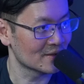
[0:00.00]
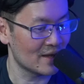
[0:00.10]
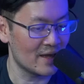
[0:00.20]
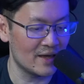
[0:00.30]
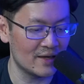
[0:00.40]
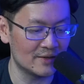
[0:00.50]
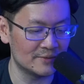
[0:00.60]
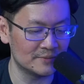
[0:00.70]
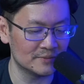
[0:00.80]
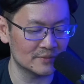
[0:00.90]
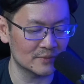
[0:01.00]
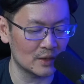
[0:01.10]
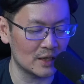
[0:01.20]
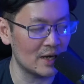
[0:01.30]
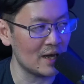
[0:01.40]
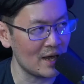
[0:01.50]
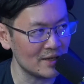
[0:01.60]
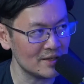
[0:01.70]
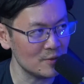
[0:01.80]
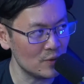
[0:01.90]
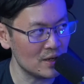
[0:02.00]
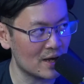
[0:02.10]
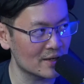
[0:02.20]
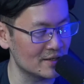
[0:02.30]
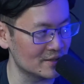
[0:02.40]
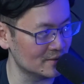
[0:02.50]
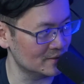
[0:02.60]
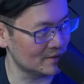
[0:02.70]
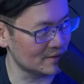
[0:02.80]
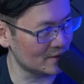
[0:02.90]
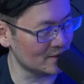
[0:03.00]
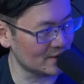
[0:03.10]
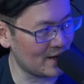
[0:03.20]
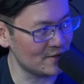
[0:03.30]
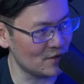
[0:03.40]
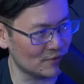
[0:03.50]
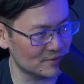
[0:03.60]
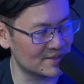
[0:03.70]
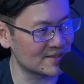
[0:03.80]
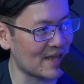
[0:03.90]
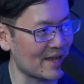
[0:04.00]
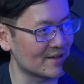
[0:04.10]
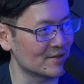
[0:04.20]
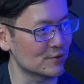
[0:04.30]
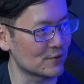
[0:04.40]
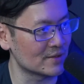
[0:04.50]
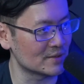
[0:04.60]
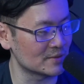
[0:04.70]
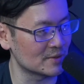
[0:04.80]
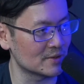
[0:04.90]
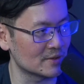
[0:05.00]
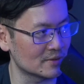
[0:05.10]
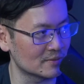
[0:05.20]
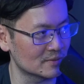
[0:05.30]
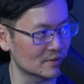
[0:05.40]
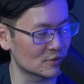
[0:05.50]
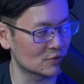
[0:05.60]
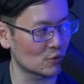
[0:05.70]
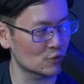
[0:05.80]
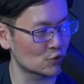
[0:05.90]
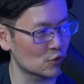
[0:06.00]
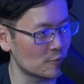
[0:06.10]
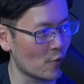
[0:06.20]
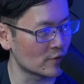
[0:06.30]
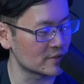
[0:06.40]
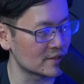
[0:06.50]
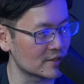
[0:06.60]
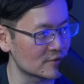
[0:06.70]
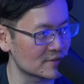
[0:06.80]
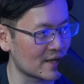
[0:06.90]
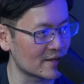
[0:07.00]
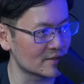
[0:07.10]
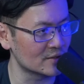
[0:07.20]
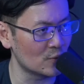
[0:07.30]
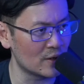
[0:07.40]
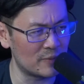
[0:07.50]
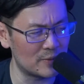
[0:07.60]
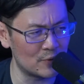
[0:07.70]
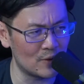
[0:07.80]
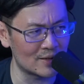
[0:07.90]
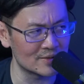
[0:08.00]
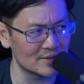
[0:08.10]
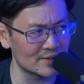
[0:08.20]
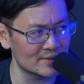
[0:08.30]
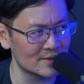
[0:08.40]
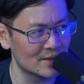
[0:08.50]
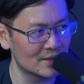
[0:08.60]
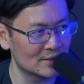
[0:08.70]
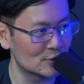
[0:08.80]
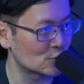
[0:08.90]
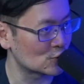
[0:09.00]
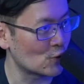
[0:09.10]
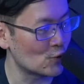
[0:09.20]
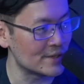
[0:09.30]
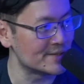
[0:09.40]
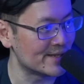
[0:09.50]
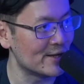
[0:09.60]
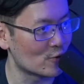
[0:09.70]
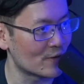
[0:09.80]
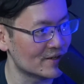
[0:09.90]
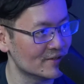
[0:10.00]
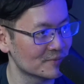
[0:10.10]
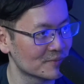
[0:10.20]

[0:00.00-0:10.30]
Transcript: And I, I think we are in the the kind of cycle, right? The the the social political cycle where people are just so easily offended